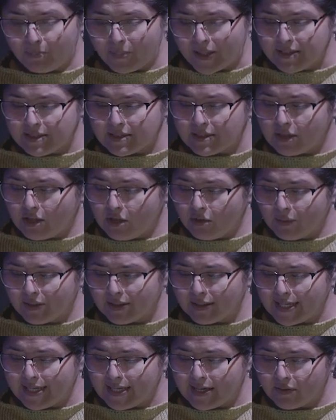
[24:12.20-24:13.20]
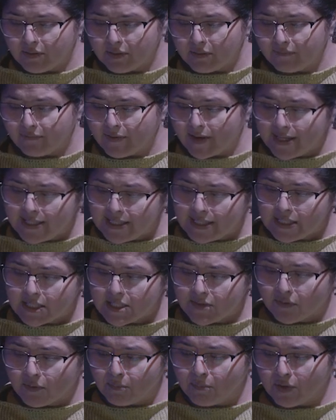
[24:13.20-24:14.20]
Betts and Hewitt laid out
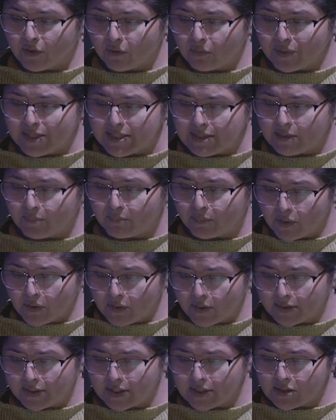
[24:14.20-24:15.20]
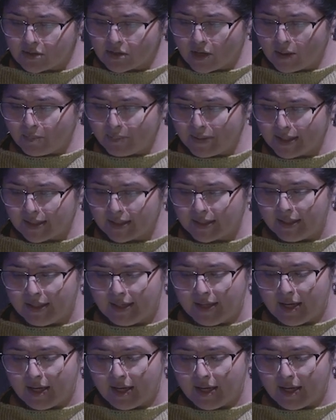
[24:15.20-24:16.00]
findings from their recent book on this topic.